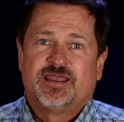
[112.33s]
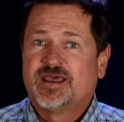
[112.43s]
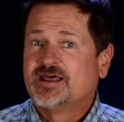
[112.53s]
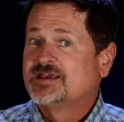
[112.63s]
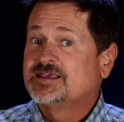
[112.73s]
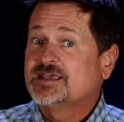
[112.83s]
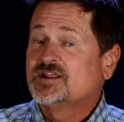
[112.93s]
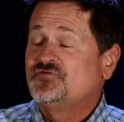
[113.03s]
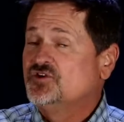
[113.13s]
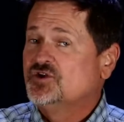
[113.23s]
And
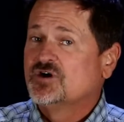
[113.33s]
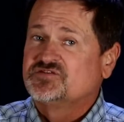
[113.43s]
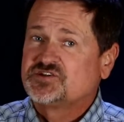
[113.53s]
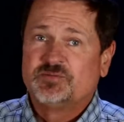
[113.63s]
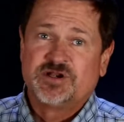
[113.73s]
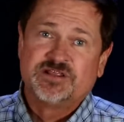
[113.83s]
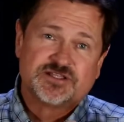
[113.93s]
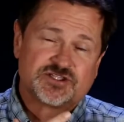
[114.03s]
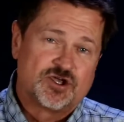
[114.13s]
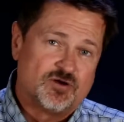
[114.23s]
again, if you know of somebody
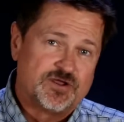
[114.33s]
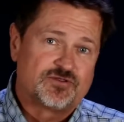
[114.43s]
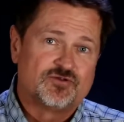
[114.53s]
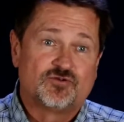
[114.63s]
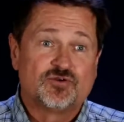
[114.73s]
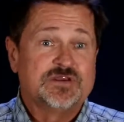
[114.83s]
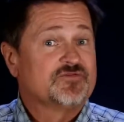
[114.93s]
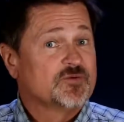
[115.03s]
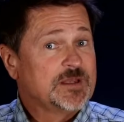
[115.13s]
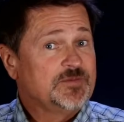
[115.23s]
that's going through
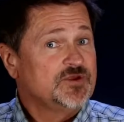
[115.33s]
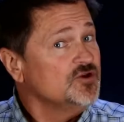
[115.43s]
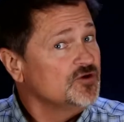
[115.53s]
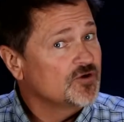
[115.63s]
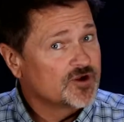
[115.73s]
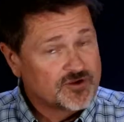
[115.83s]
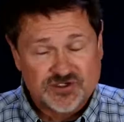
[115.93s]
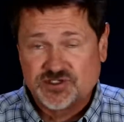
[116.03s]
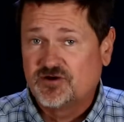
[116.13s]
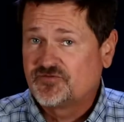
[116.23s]
grief, or maybe you or
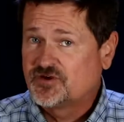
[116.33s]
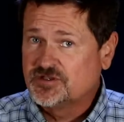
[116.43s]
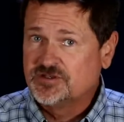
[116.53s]
yourself